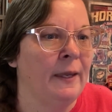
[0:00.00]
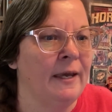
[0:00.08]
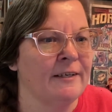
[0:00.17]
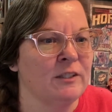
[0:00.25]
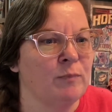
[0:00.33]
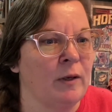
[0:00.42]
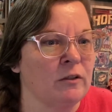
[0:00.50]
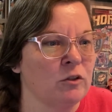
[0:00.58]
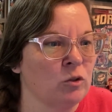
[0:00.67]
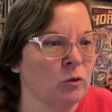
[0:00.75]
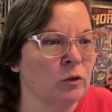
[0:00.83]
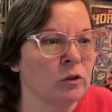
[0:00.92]
Expect
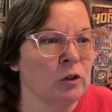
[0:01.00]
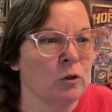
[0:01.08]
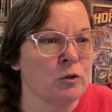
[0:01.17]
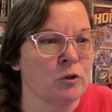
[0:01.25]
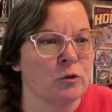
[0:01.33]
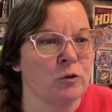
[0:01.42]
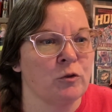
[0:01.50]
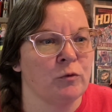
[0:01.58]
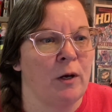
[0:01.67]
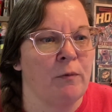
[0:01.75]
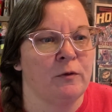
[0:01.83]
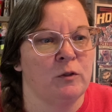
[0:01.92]
shoulder closures
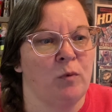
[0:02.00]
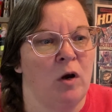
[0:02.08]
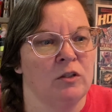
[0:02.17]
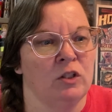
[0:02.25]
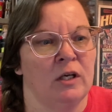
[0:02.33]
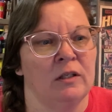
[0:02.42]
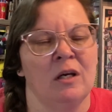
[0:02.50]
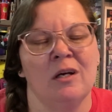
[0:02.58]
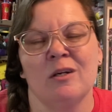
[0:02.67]
throughout this project.